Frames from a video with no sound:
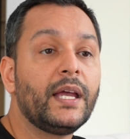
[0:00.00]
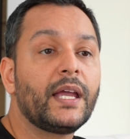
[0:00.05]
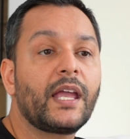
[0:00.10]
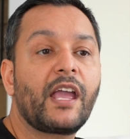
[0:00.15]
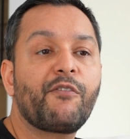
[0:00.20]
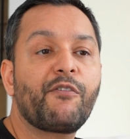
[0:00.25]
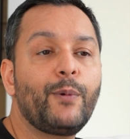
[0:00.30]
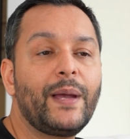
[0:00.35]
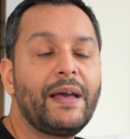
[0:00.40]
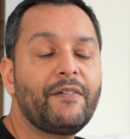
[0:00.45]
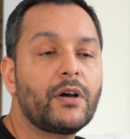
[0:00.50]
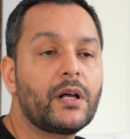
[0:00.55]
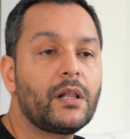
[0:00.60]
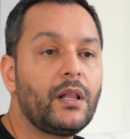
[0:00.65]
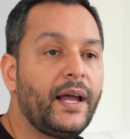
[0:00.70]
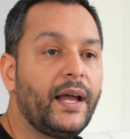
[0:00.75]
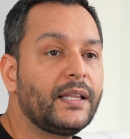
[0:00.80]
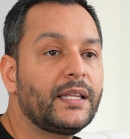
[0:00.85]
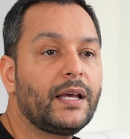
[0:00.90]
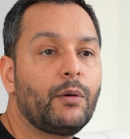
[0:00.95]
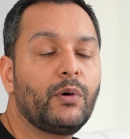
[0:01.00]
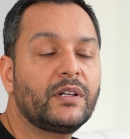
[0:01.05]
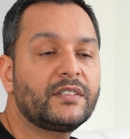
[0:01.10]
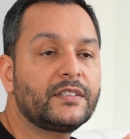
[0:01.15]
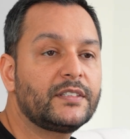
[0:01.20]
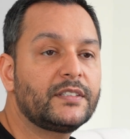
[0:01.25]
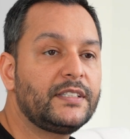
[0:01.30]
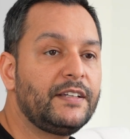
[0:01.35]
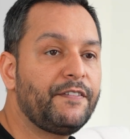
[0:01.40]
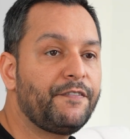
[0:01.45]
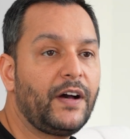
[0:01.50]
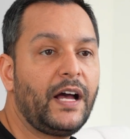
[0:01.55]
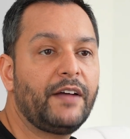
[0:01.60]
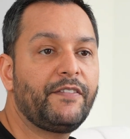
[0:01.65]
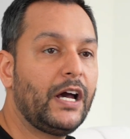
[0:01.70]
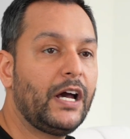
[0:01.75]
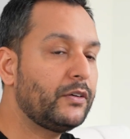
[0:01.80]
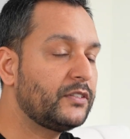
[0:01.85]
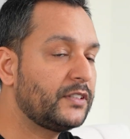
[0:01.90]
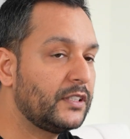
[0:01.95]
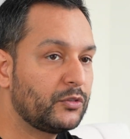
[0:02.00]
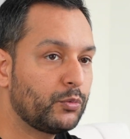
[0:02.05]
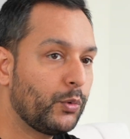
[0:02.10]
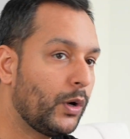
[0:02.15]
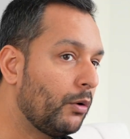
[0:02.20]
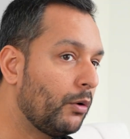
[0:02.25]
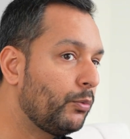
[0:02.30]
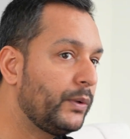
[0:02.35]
if we have a client that wants to see 5 houses, well,